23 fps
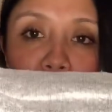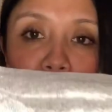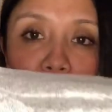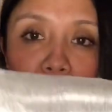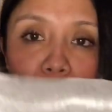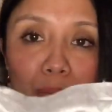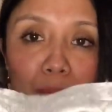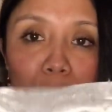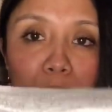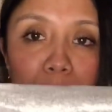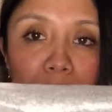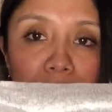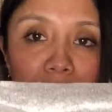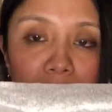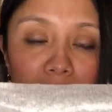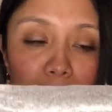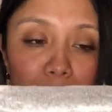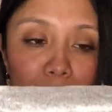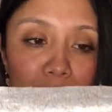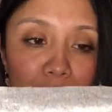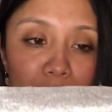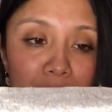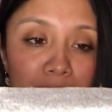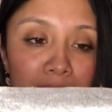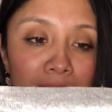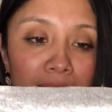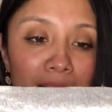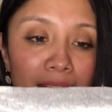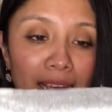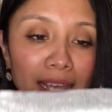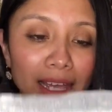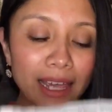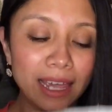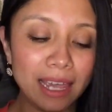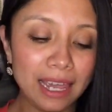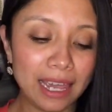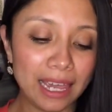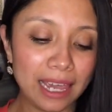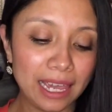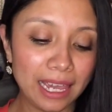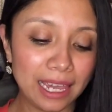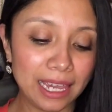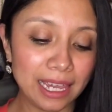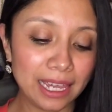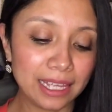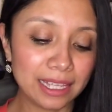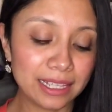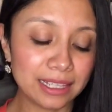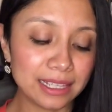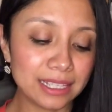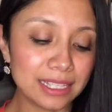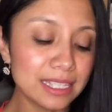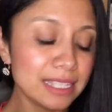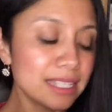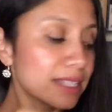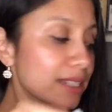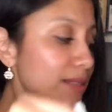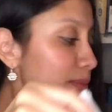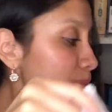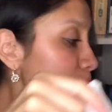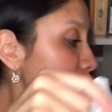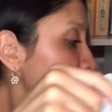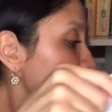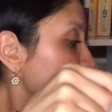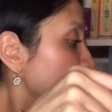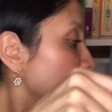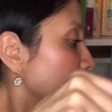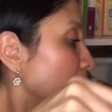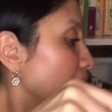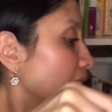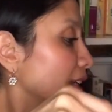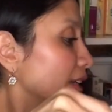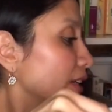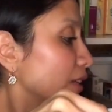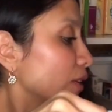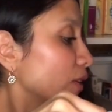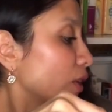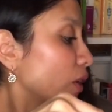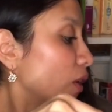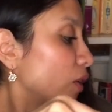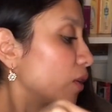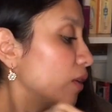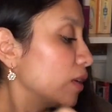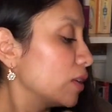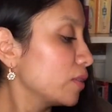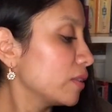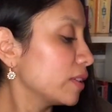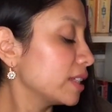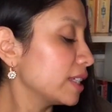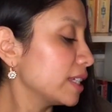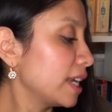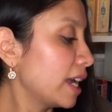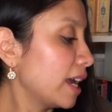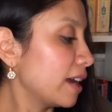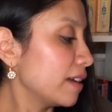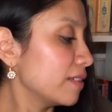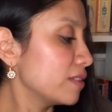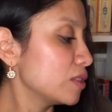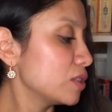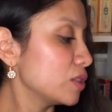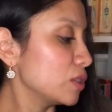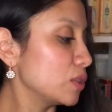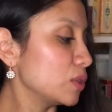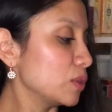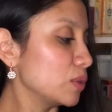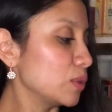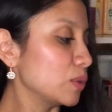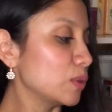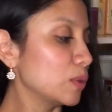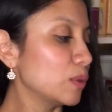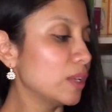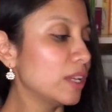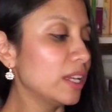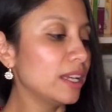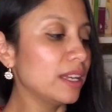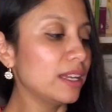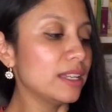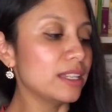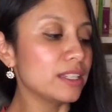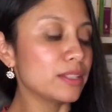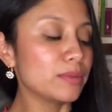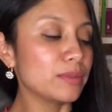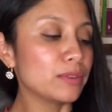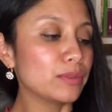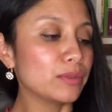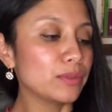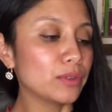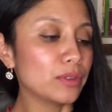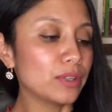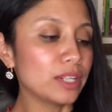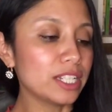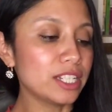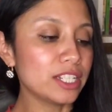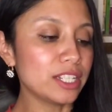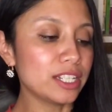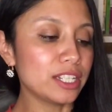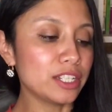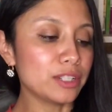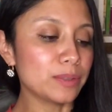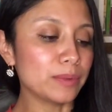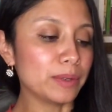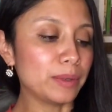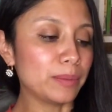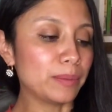for the poopy diapers. And this liner, all I really have to do is, before I change my